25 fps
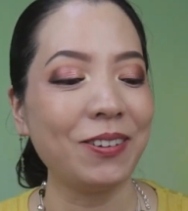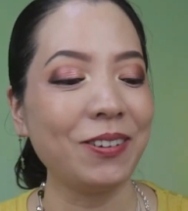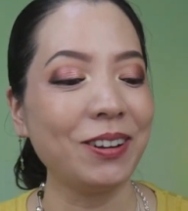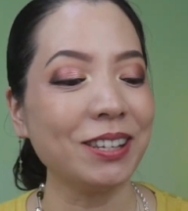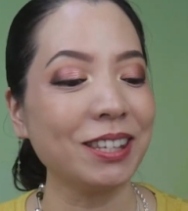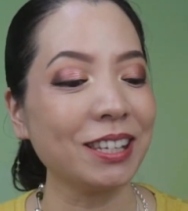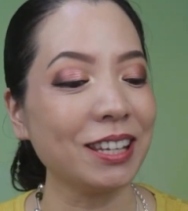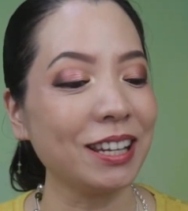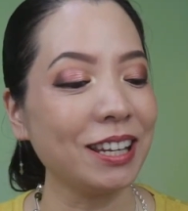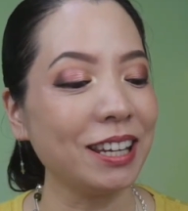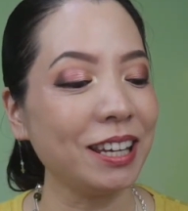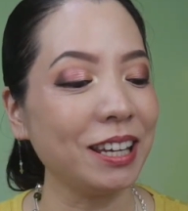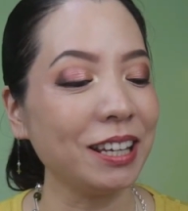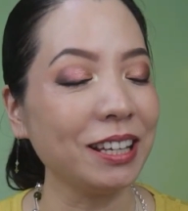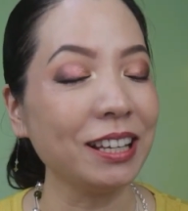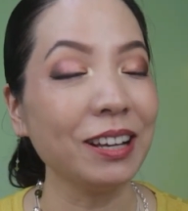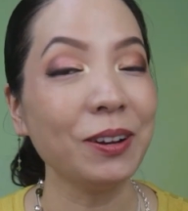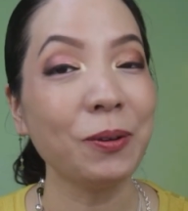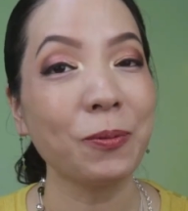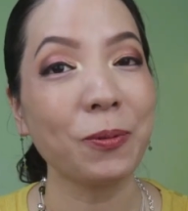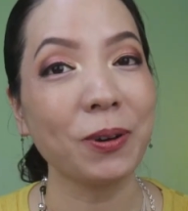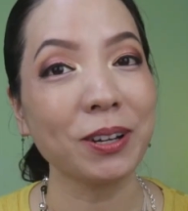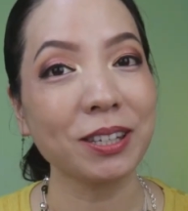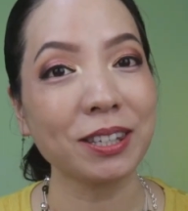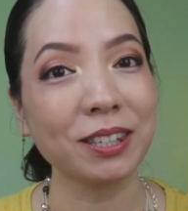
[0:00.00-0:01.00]
Recently,
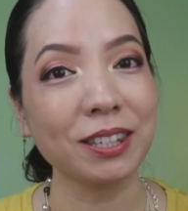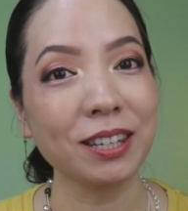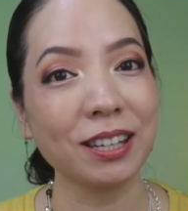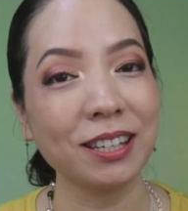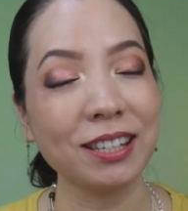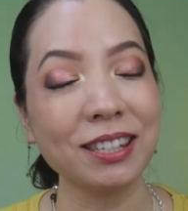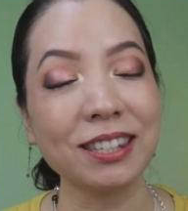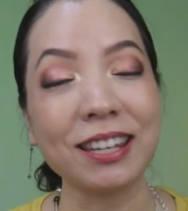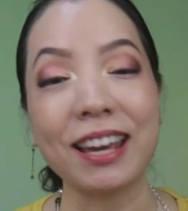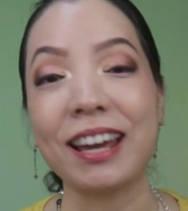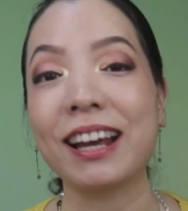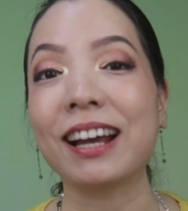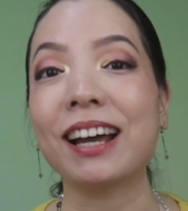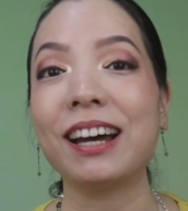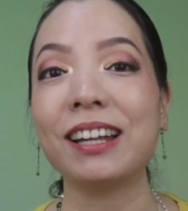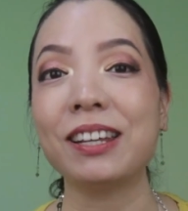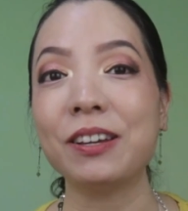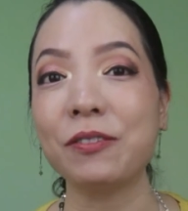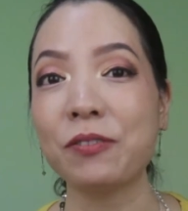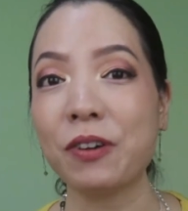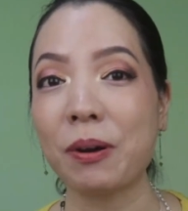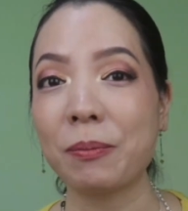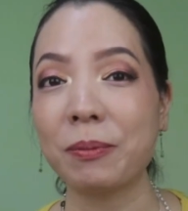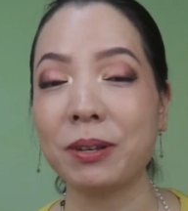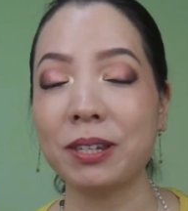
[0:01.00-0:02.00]
Watson's and
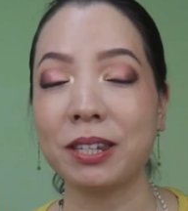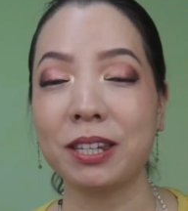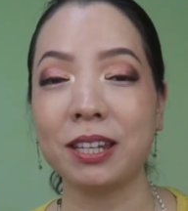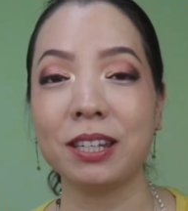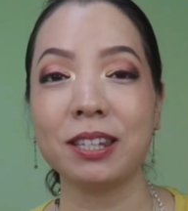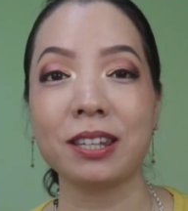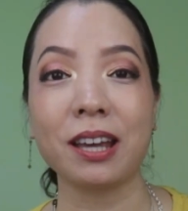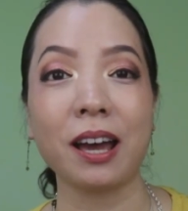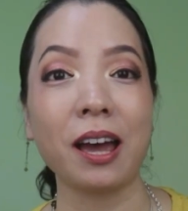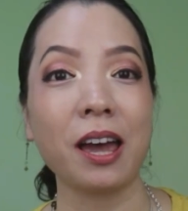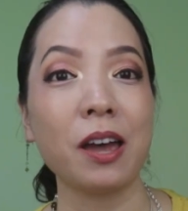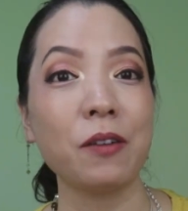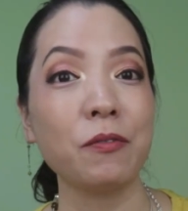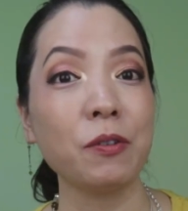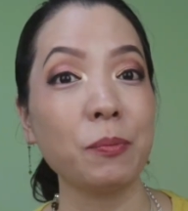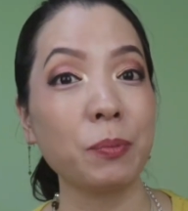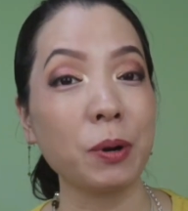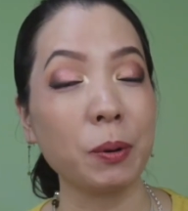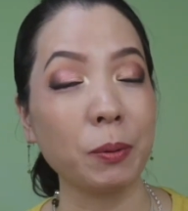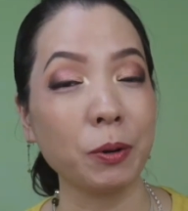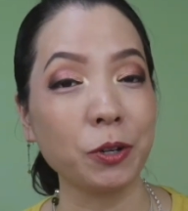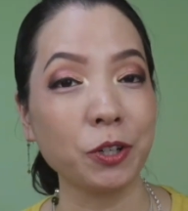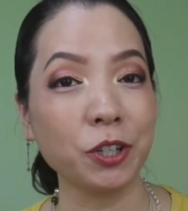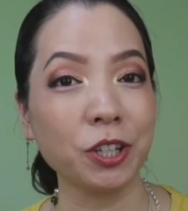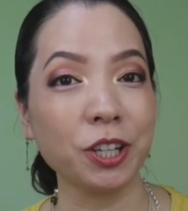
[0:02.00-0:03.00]
Guardian Pharmacies are
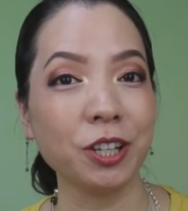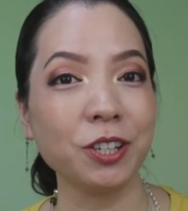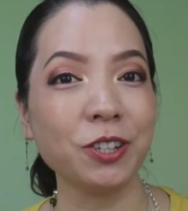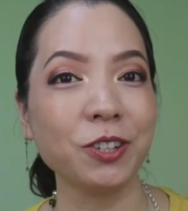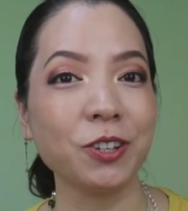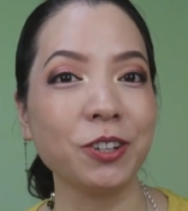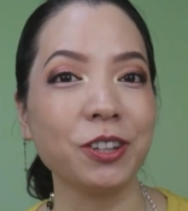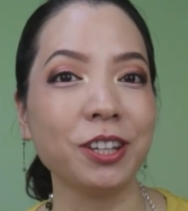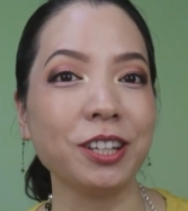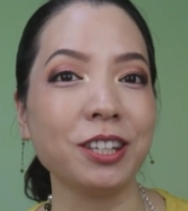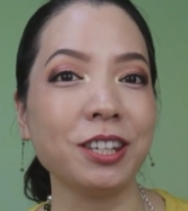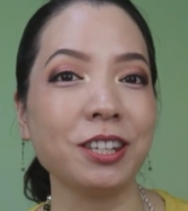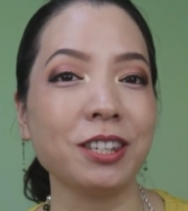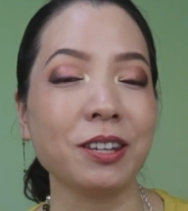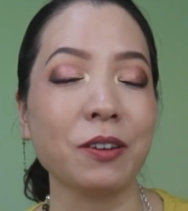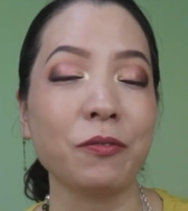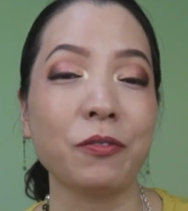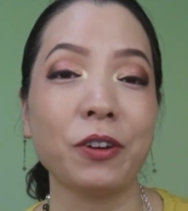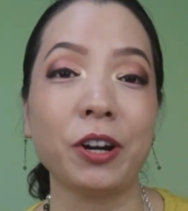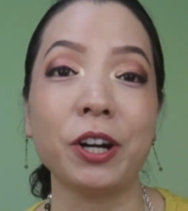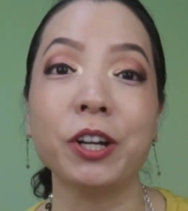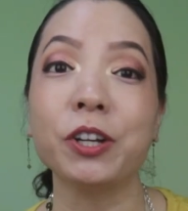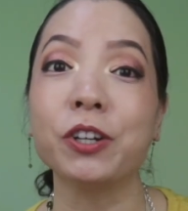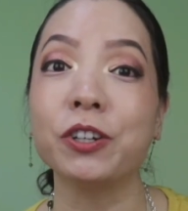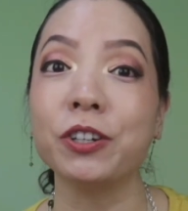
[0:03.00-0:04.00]
having promotions, so this is a
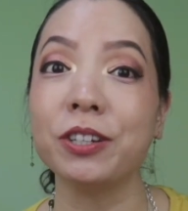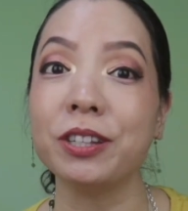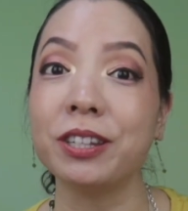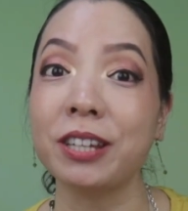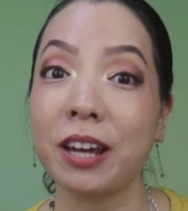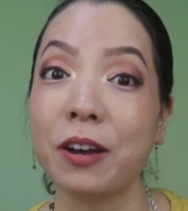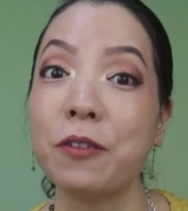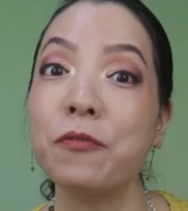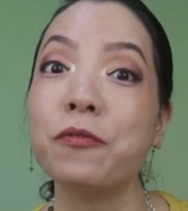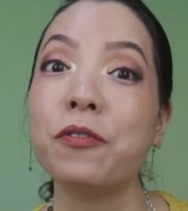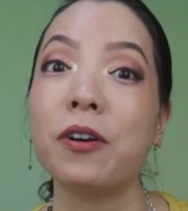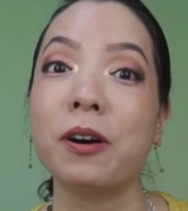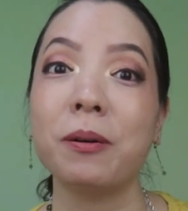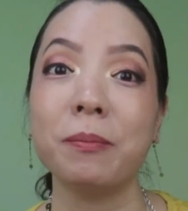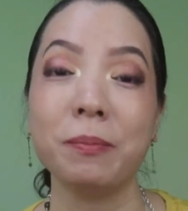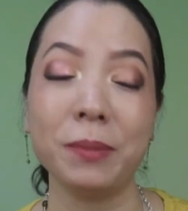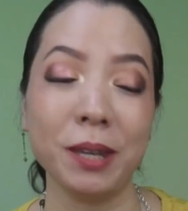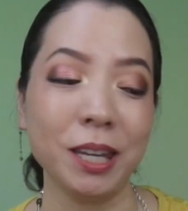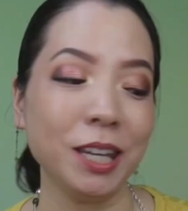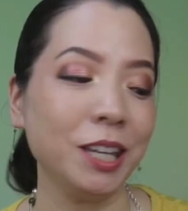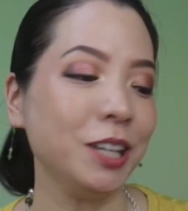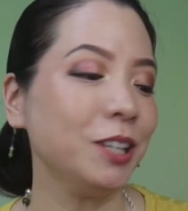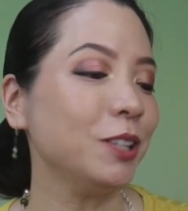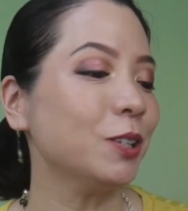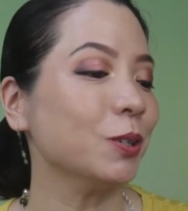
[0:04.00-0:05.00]
very good time for
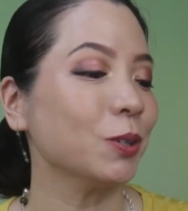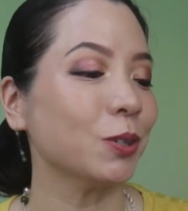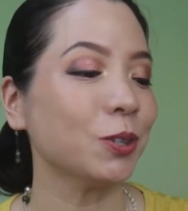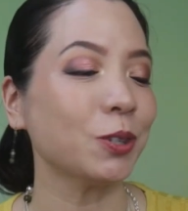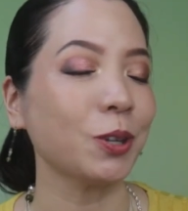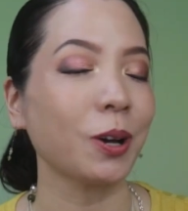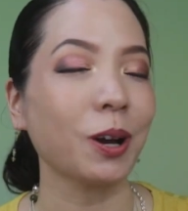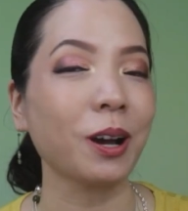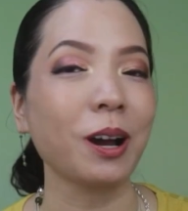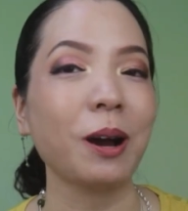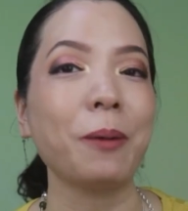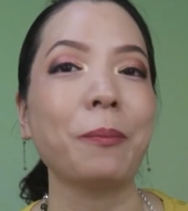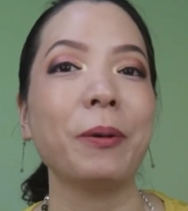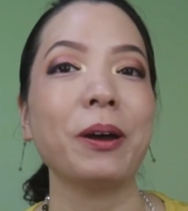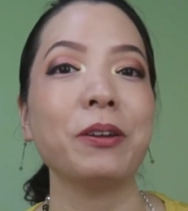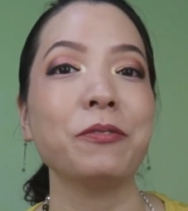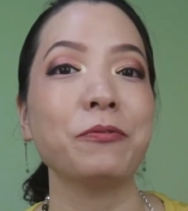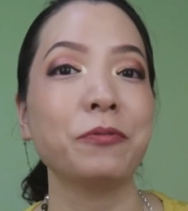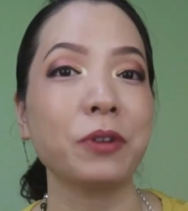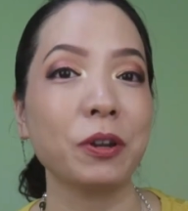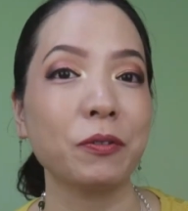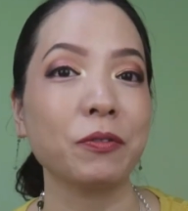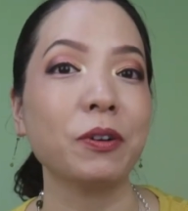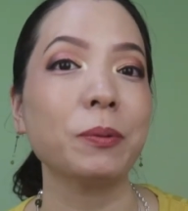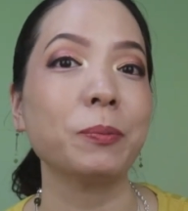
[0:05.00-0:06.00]
me to stock up my
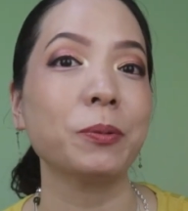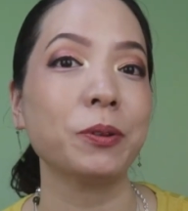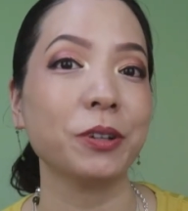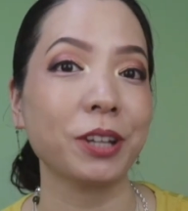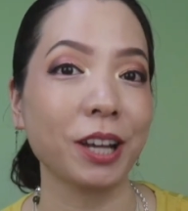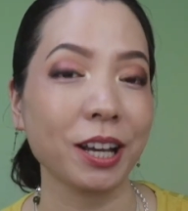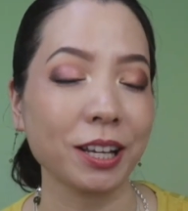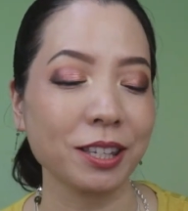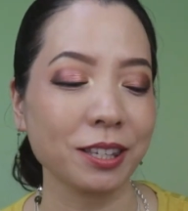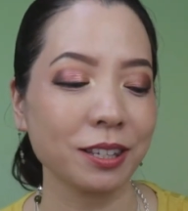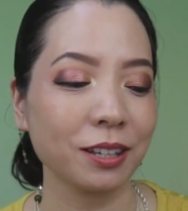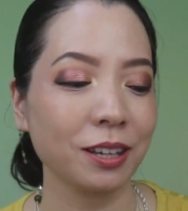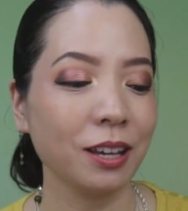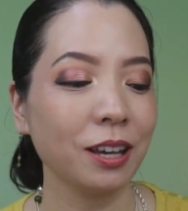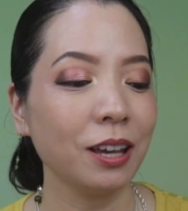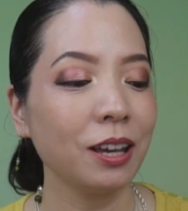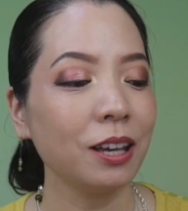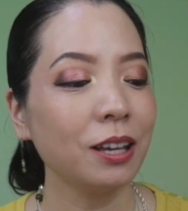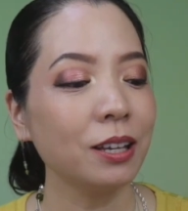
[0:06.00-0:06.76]
favorite products.